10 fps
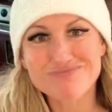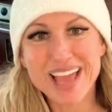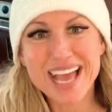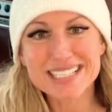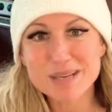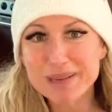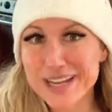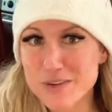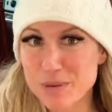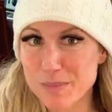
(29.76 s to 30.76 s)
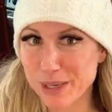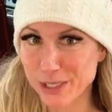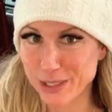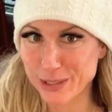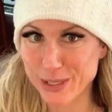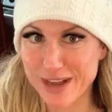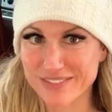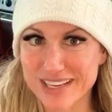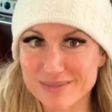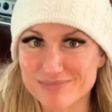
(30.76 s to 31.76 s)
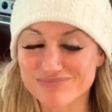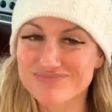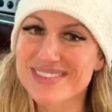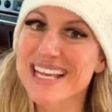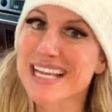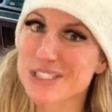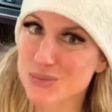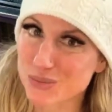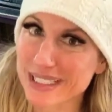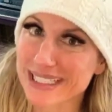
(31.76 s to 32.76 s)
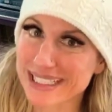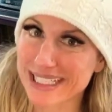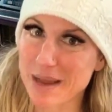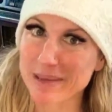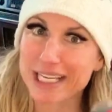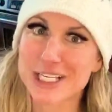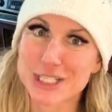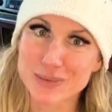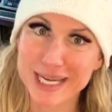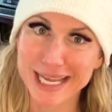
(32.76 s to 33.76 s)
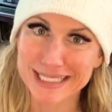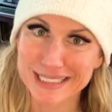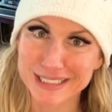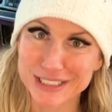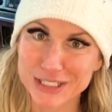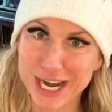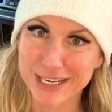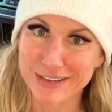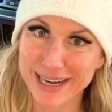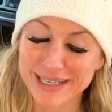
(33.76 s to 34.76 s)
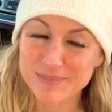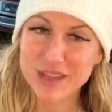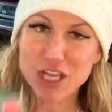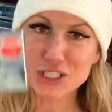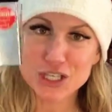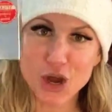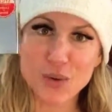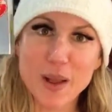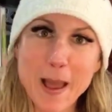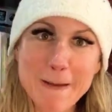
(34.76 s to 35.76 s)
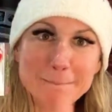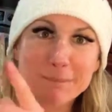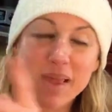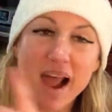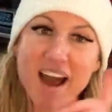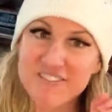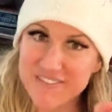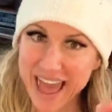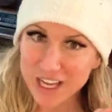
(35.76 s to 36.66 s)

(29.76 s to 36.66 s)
has anybody ever put butter in their coffee? It's really yummy. Don't knock it till you try it, right? So, a fat